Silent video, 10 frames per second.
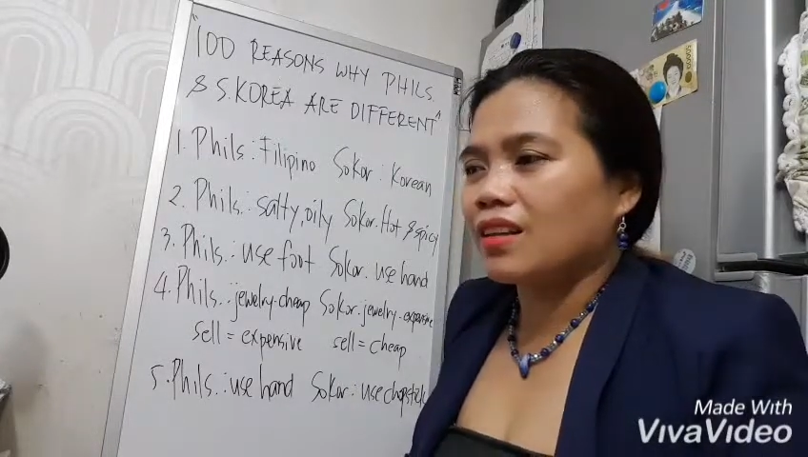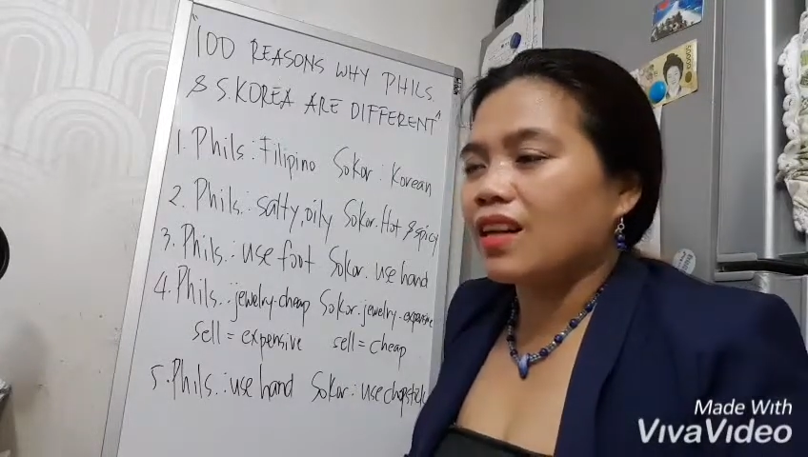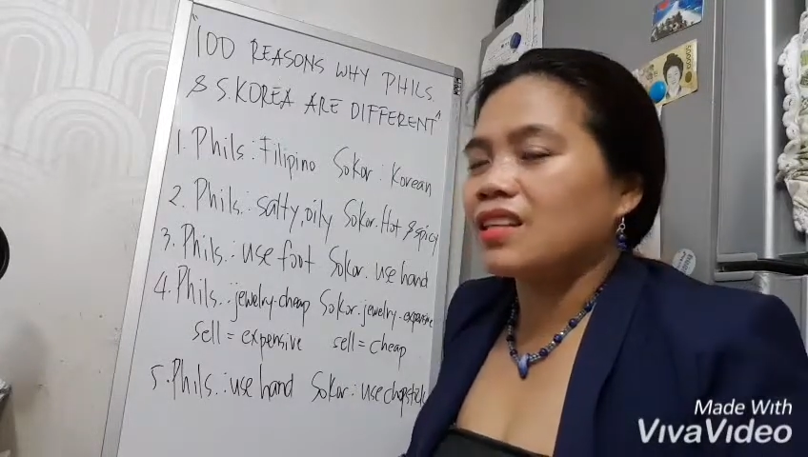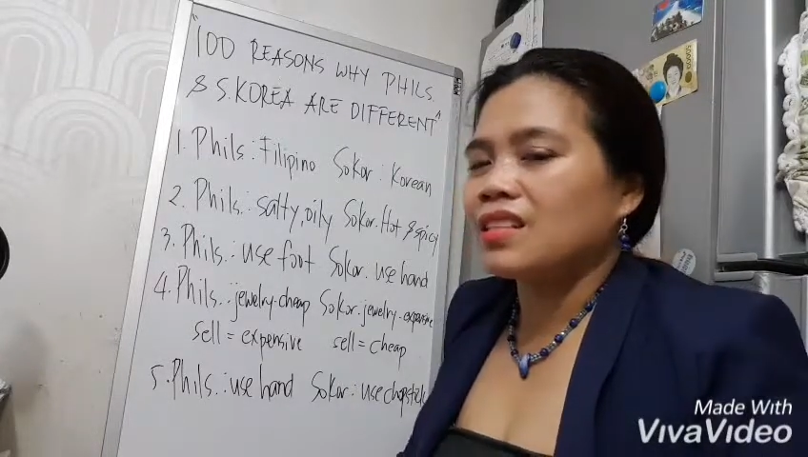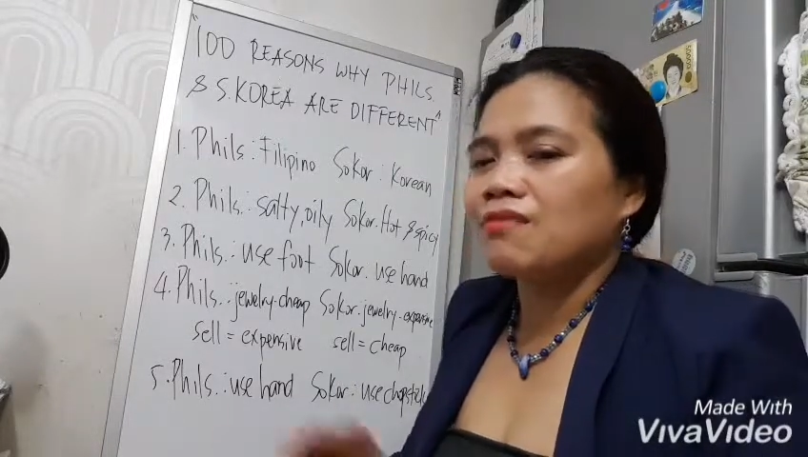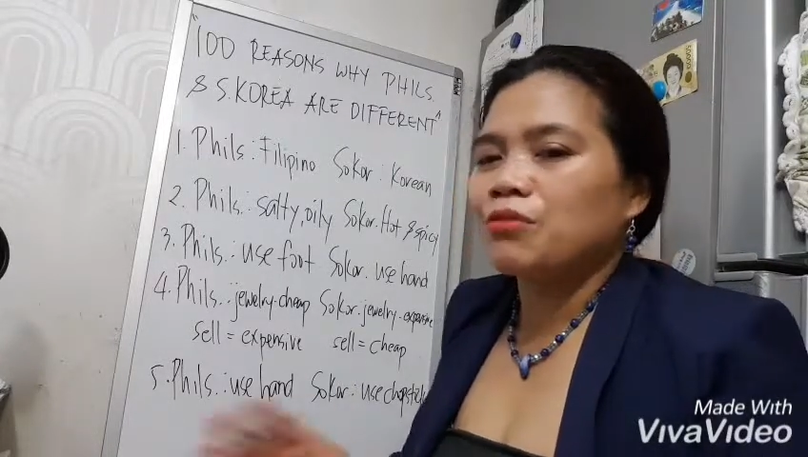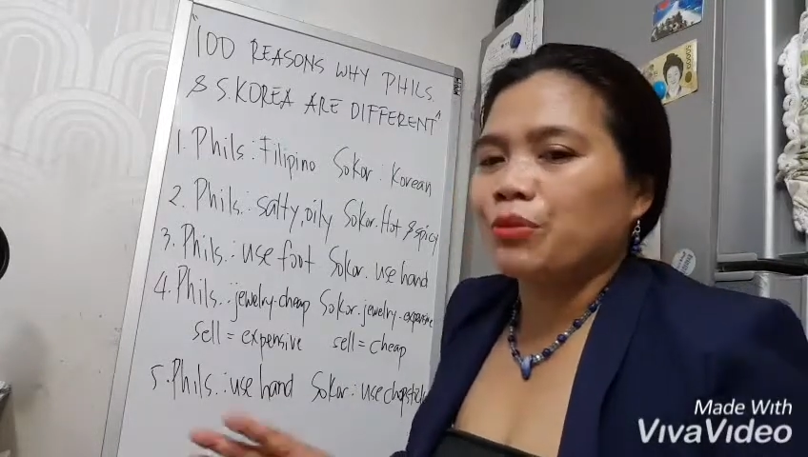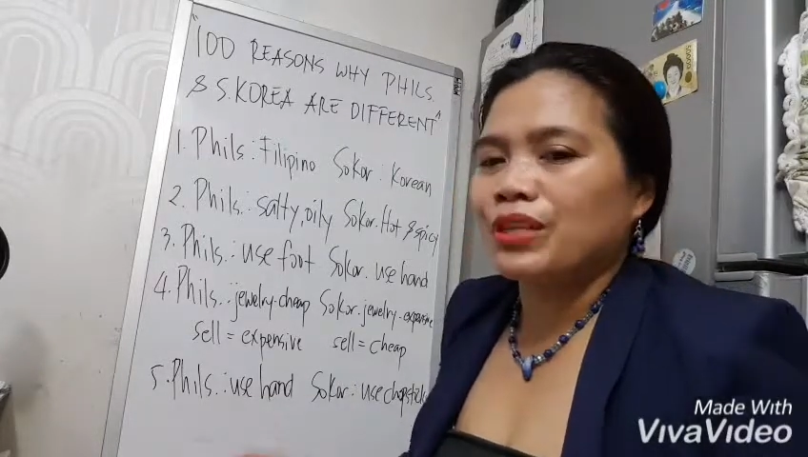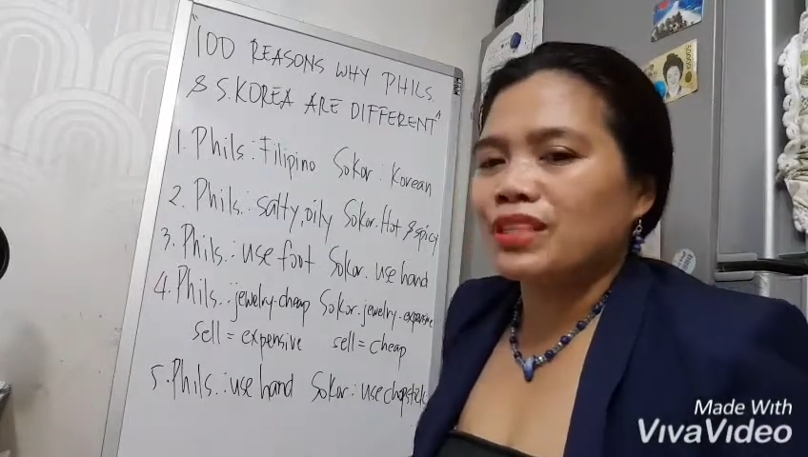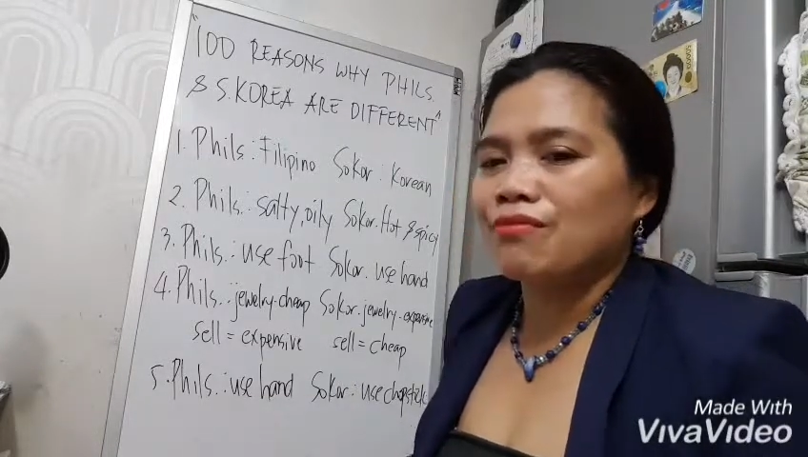are some
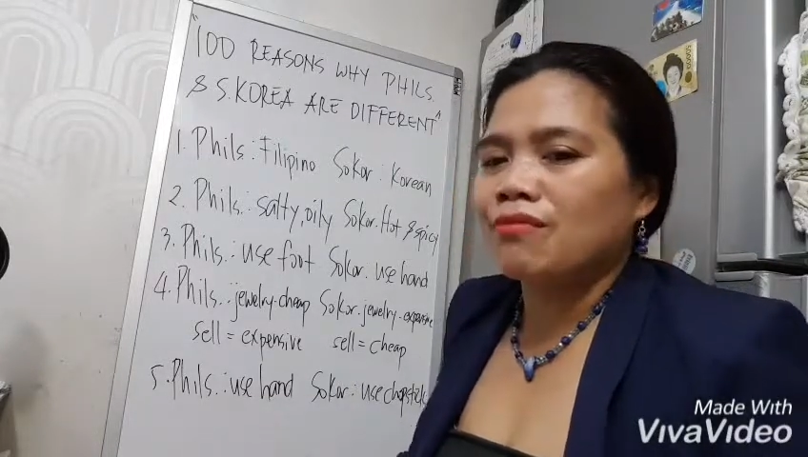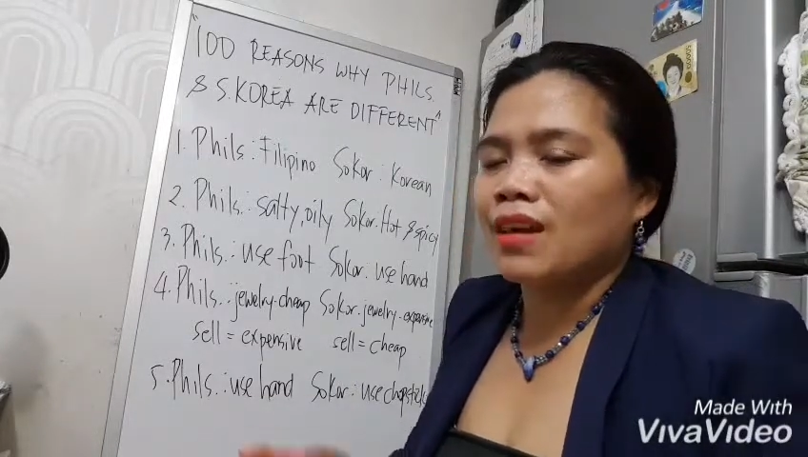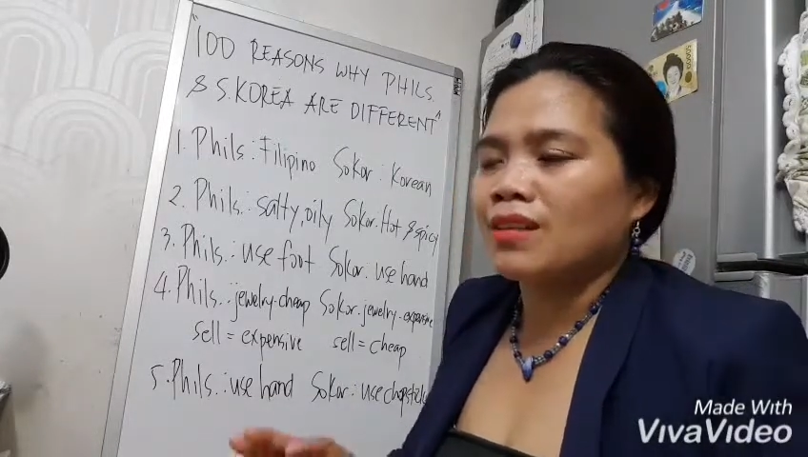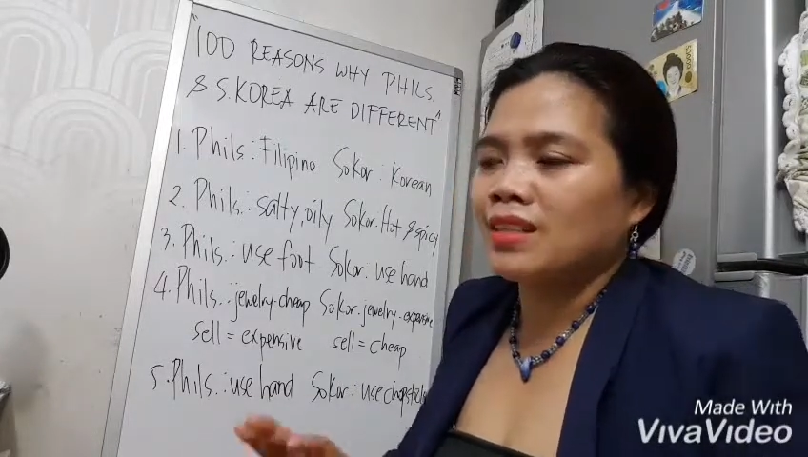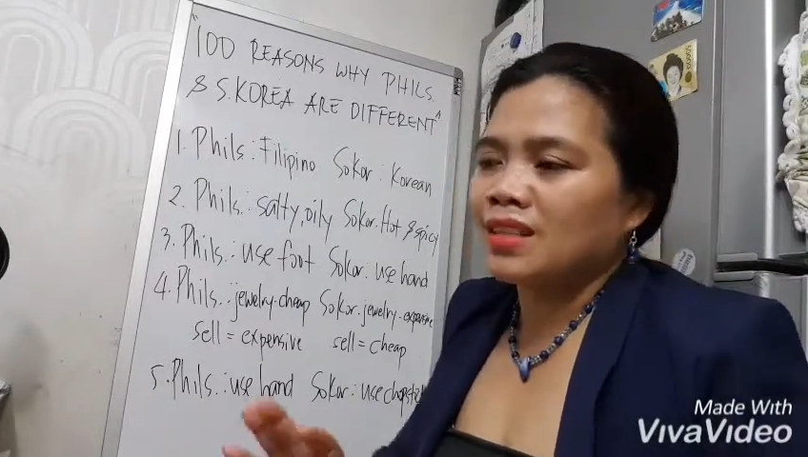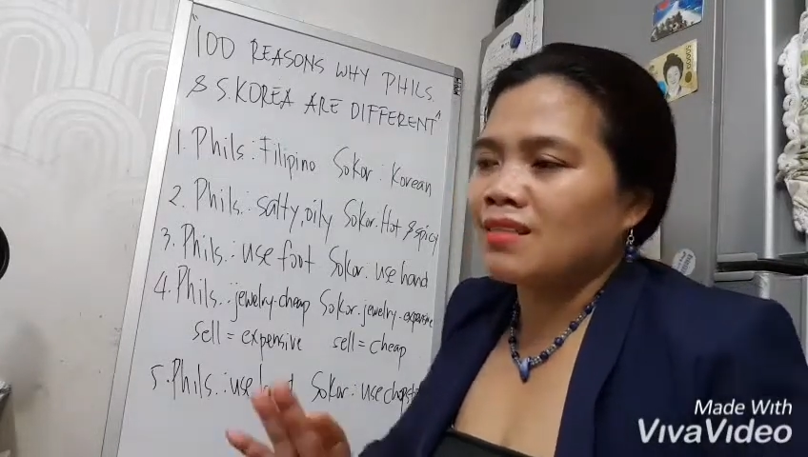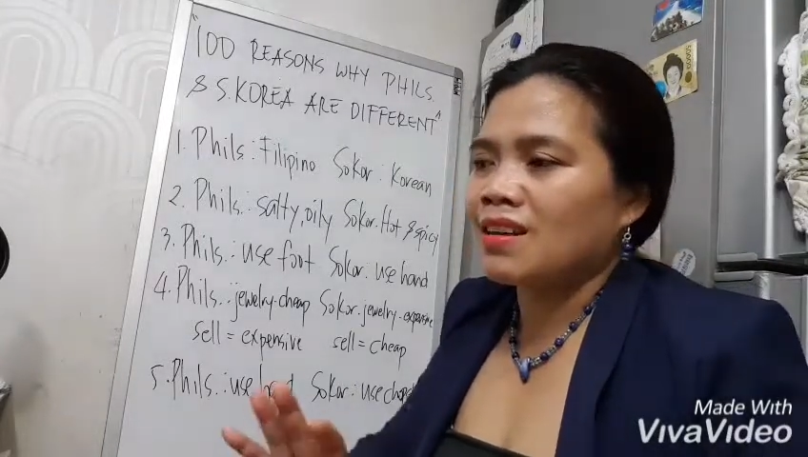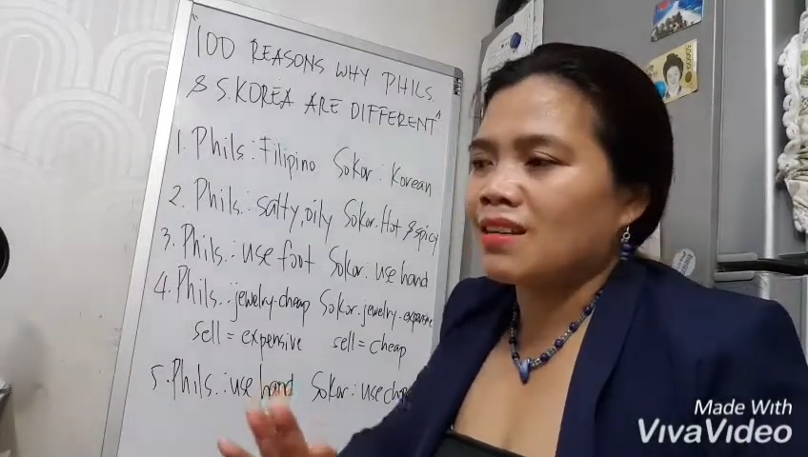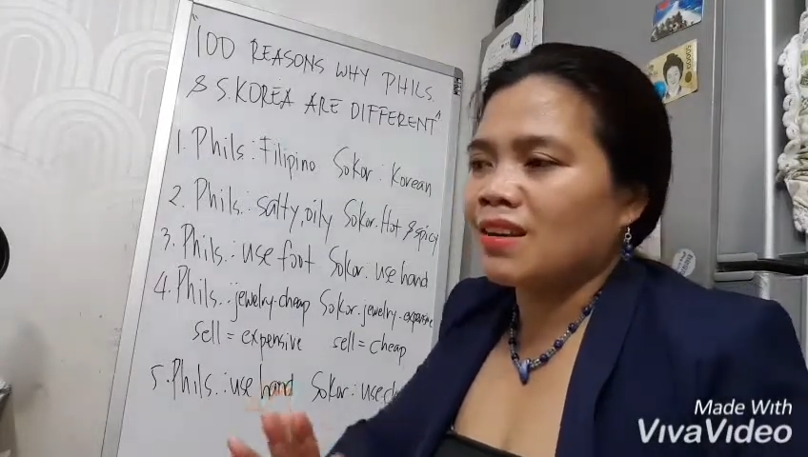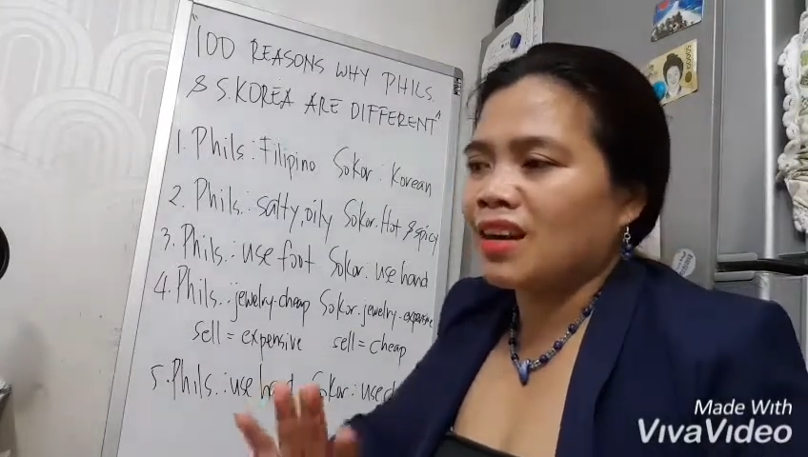Koreans, if they see
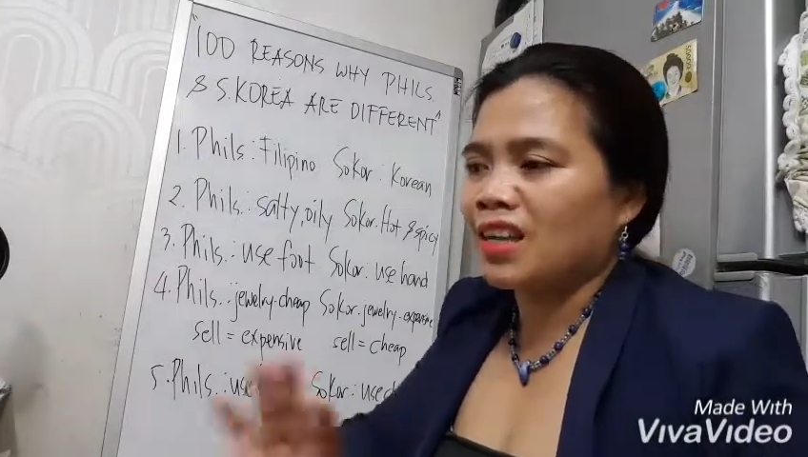their